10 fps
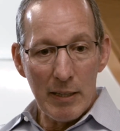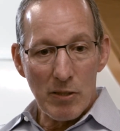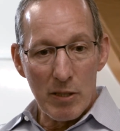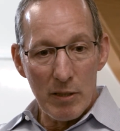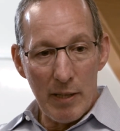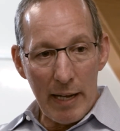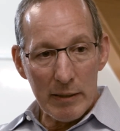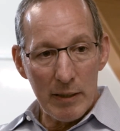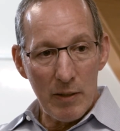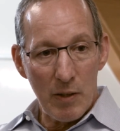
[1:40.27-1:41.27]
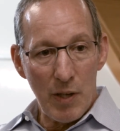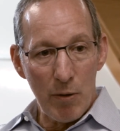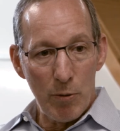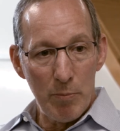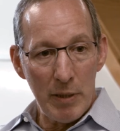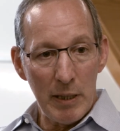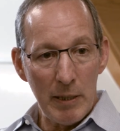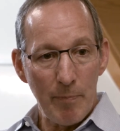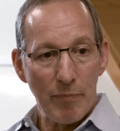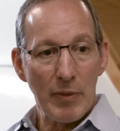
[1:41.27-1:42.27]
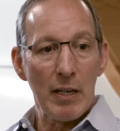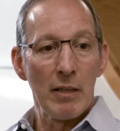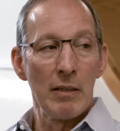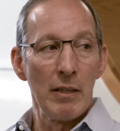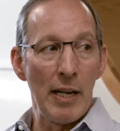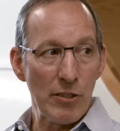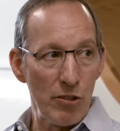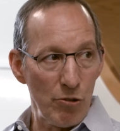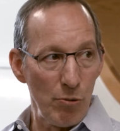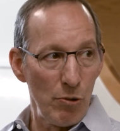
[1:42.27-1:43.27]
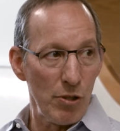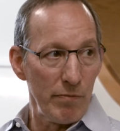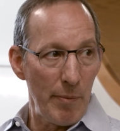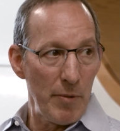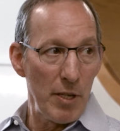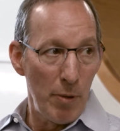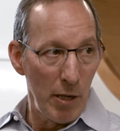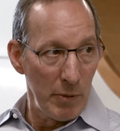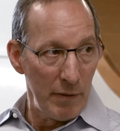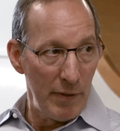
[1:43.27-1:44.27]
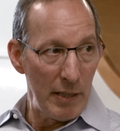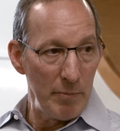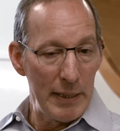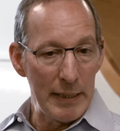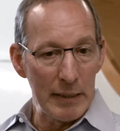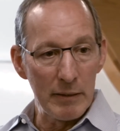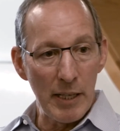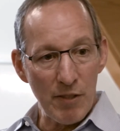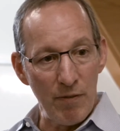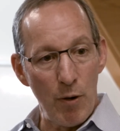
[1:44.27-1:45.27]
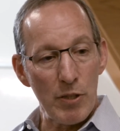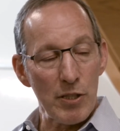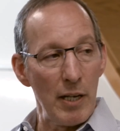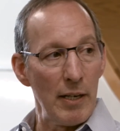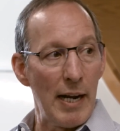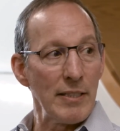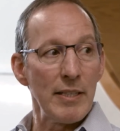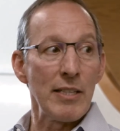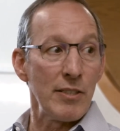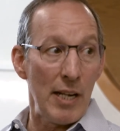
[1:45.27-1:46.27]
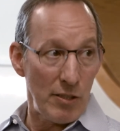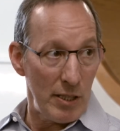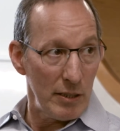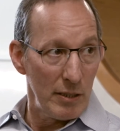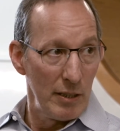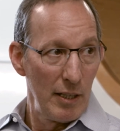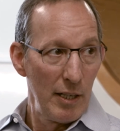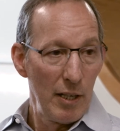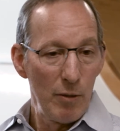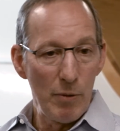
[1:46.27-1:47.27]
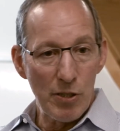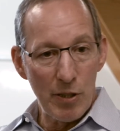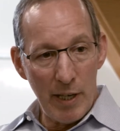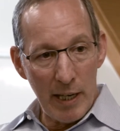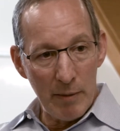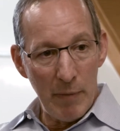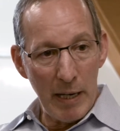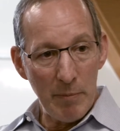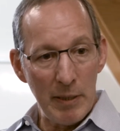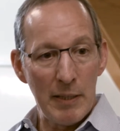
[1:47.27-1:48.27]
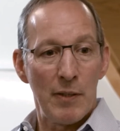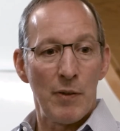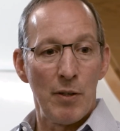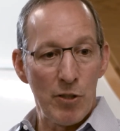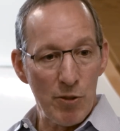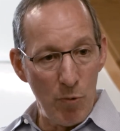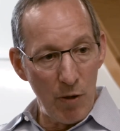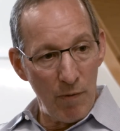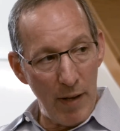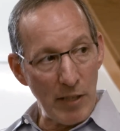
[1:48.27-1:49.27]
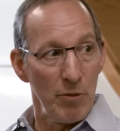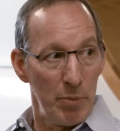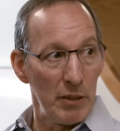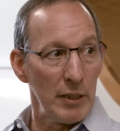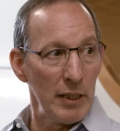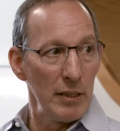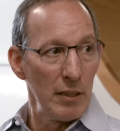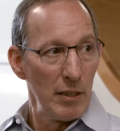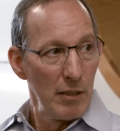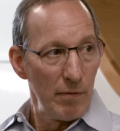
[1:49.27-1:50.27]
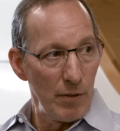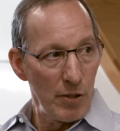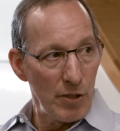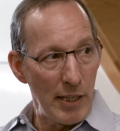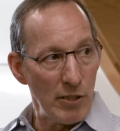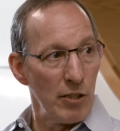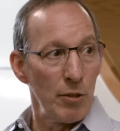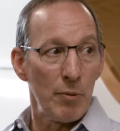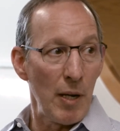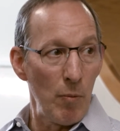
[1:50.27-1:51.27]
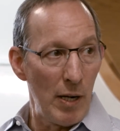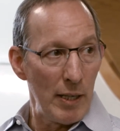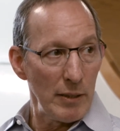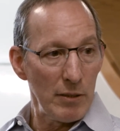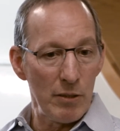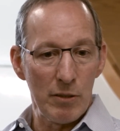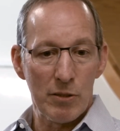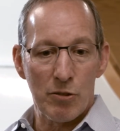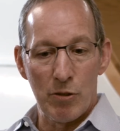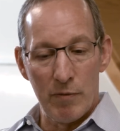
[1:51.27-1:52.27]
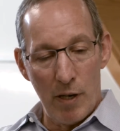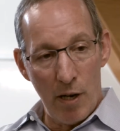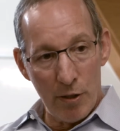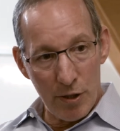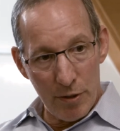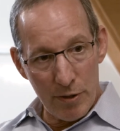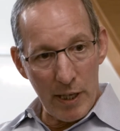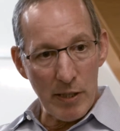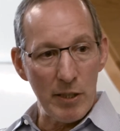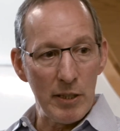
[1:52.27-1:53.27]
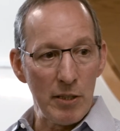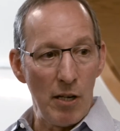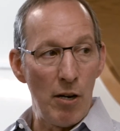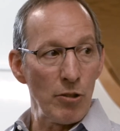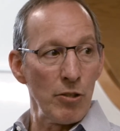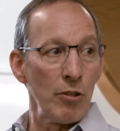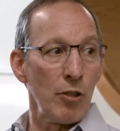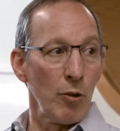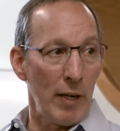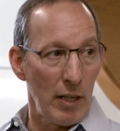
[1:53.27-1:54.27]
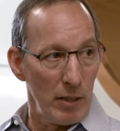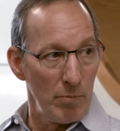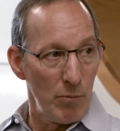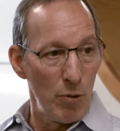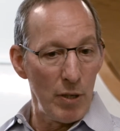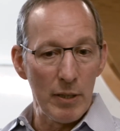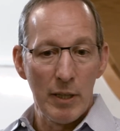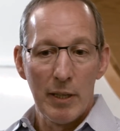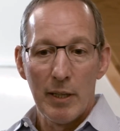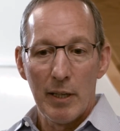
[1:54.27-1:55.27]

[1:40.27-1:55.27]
It's likely that there will be less intrusion from the Department of Ed, meaning less focus on high stakes testing, which again might mean that there's more flexibility for states to do what they want, to sort of alter their testing, to alter their curriculum more,